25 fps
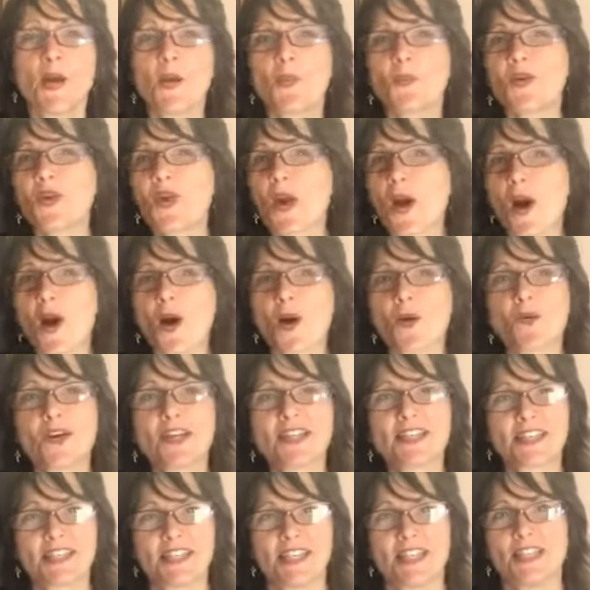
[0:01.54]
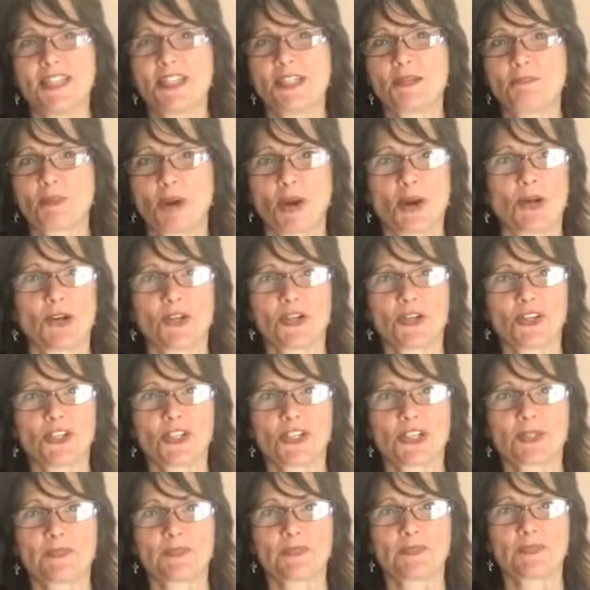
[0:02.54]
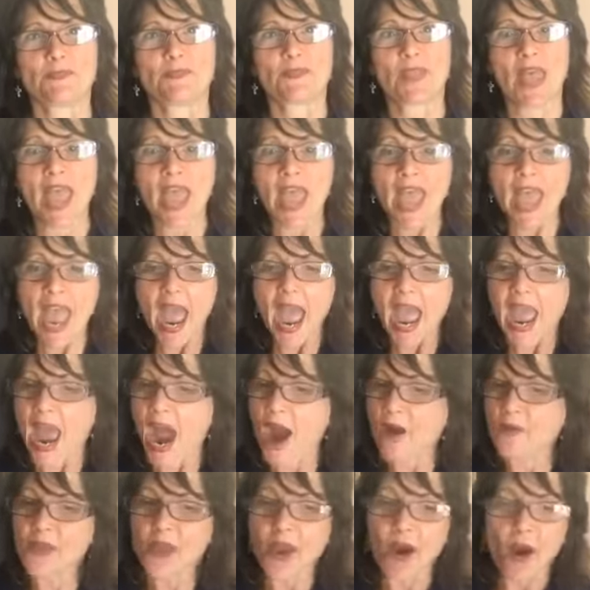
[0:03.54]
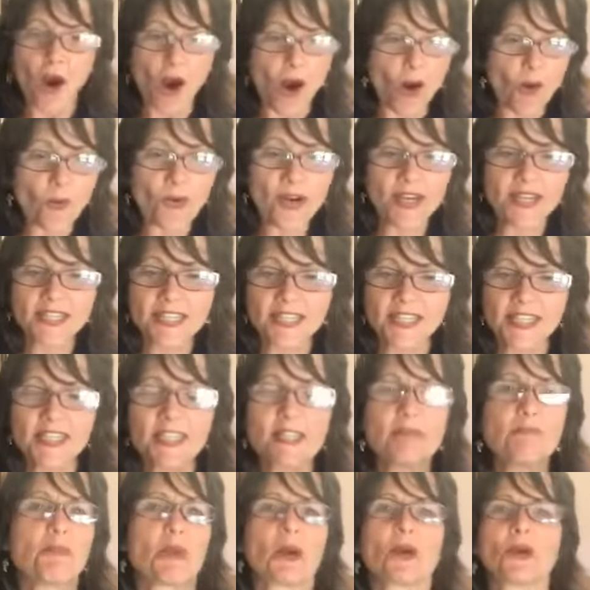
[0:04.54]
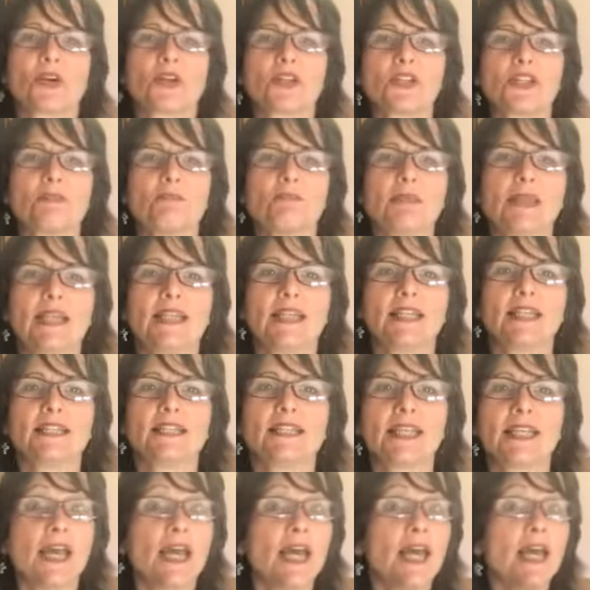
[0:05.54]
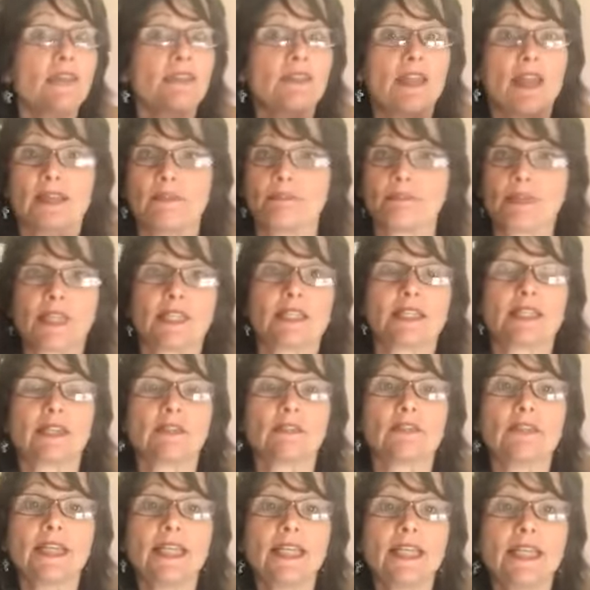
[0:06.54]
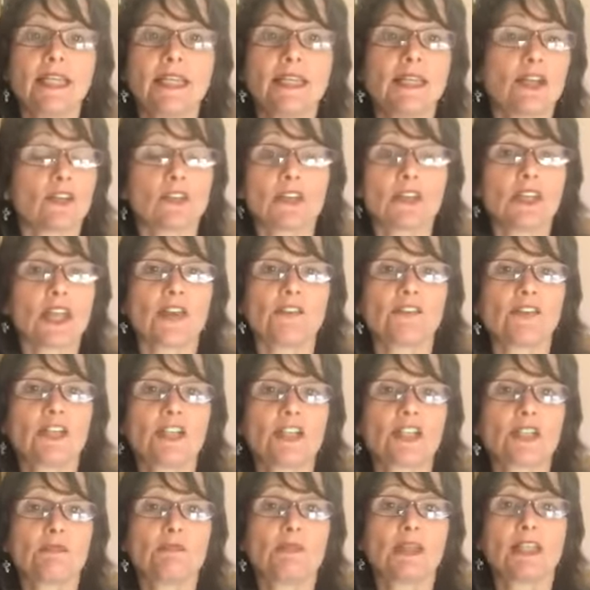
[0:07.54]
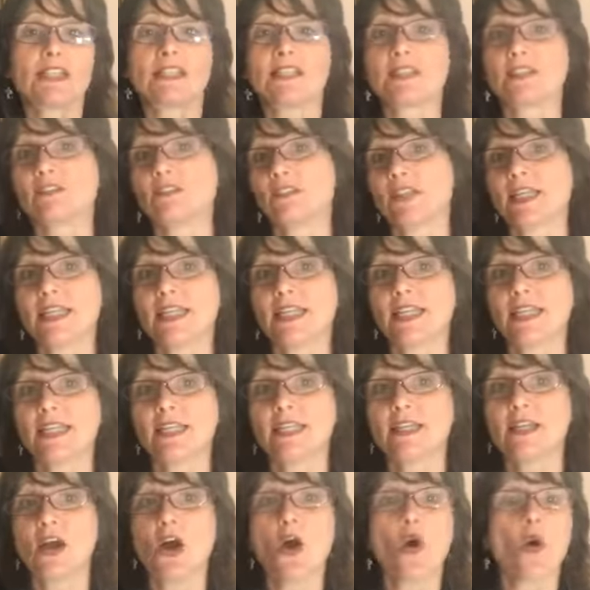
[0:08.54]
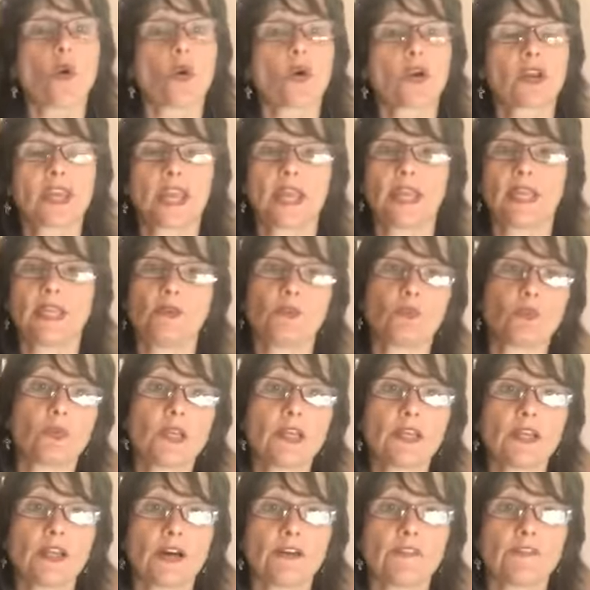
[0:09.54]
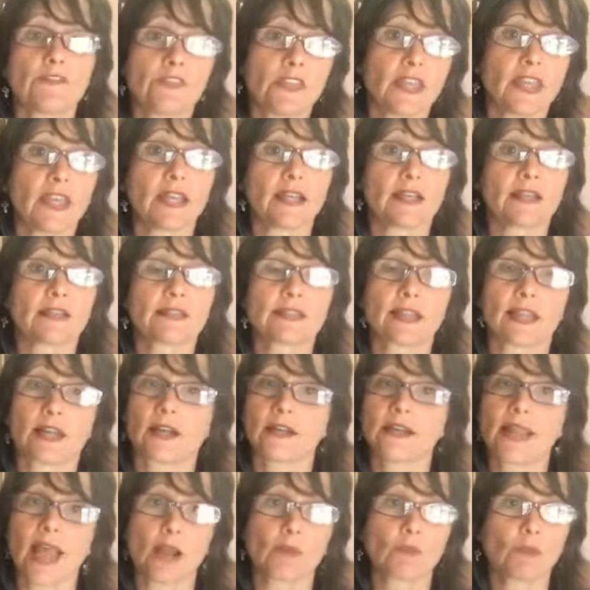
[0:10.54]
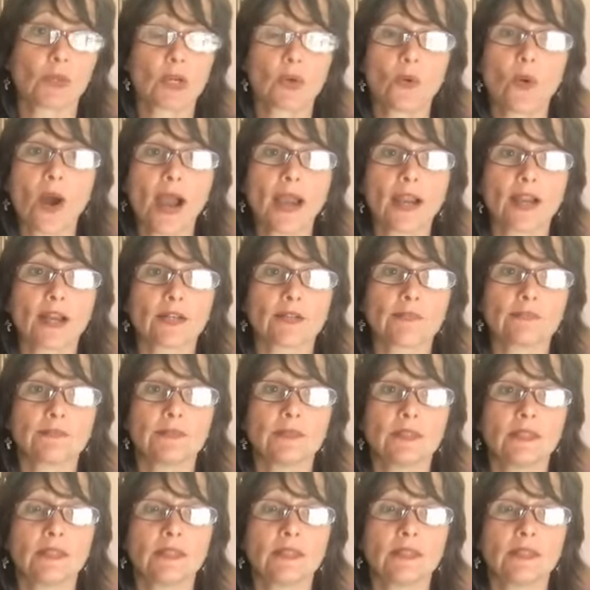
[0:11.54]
we always need to purge. We always need to purge means deleting, the definition means deleting or getting rid of things that are non-required.